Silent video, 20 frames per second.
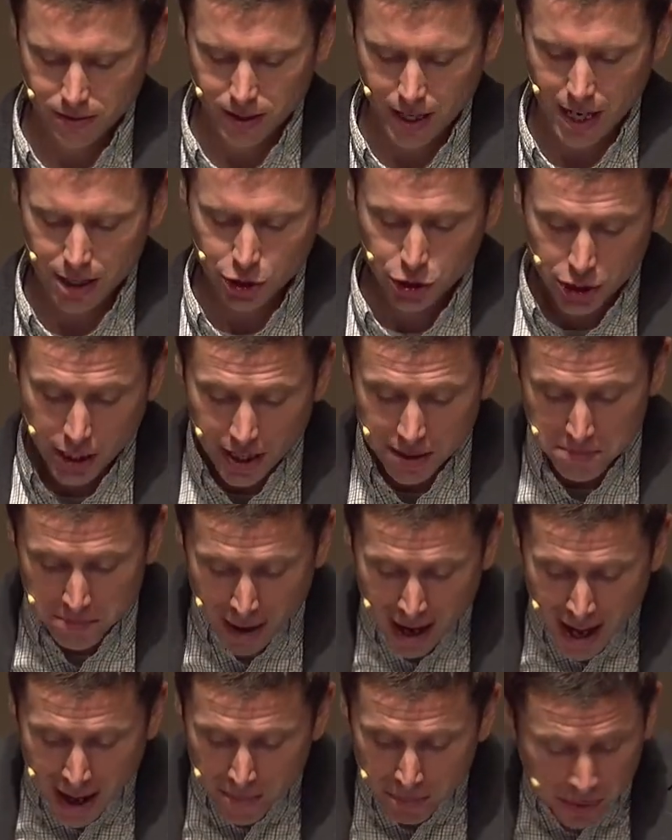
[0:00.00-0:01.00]
I'll shed
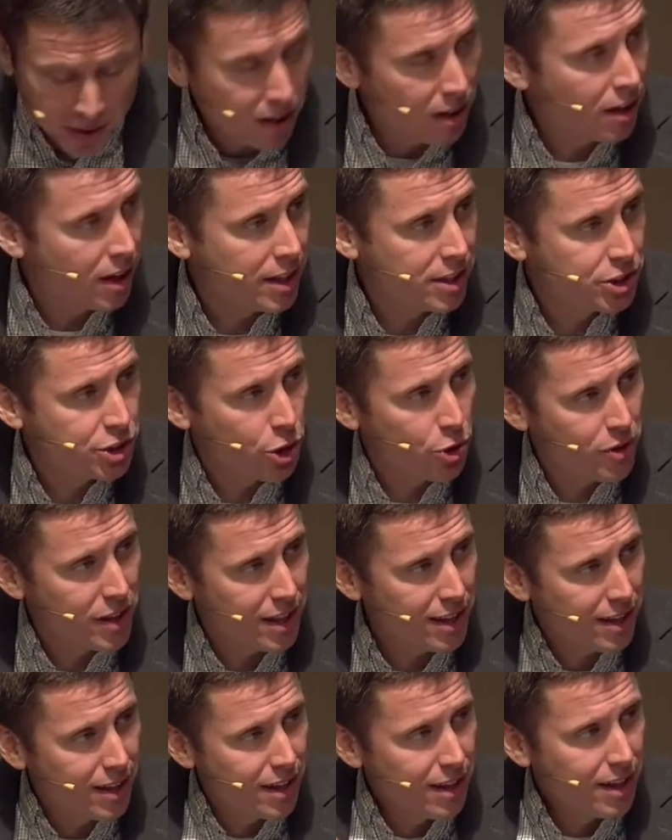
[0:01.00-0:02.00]
my blood so
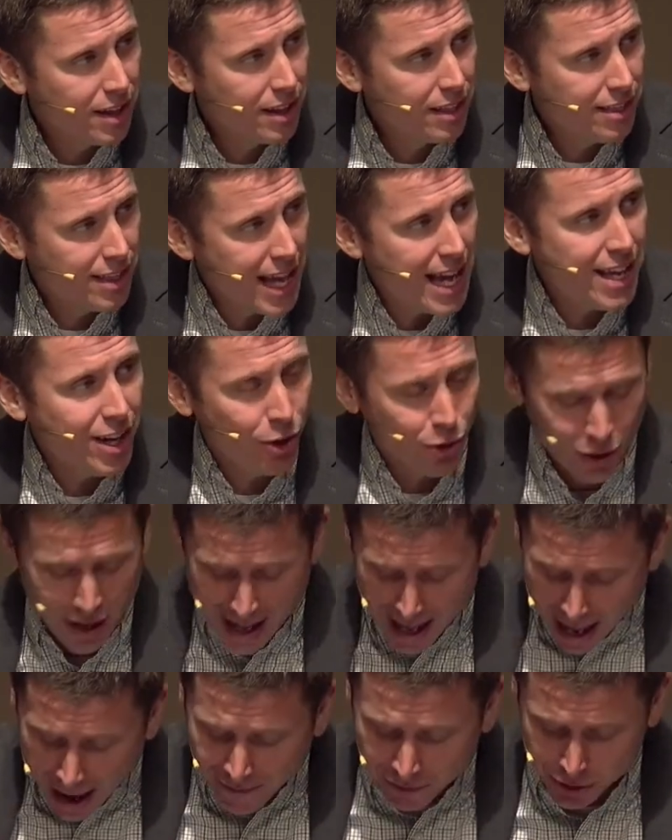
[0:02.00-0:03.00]
that they don't
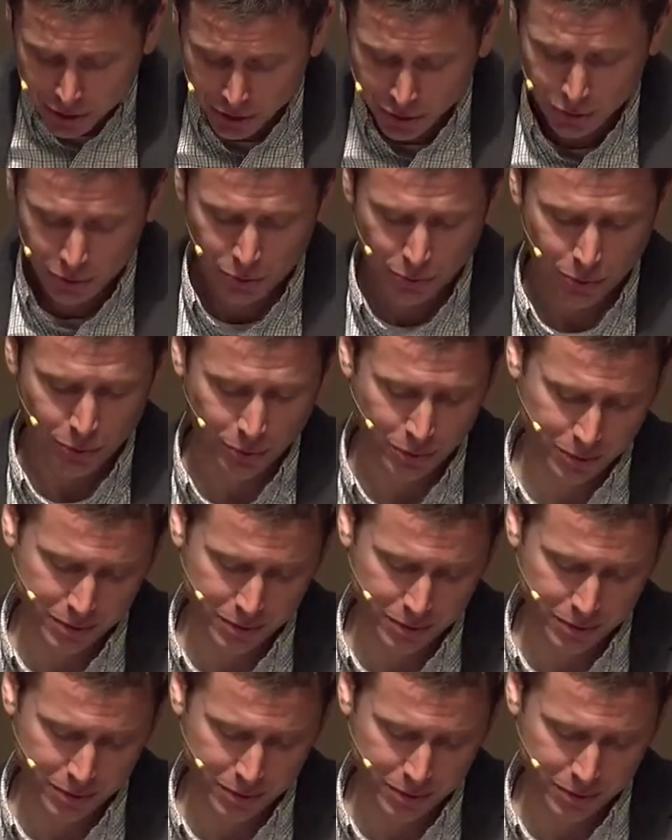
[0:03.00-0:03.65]
have to.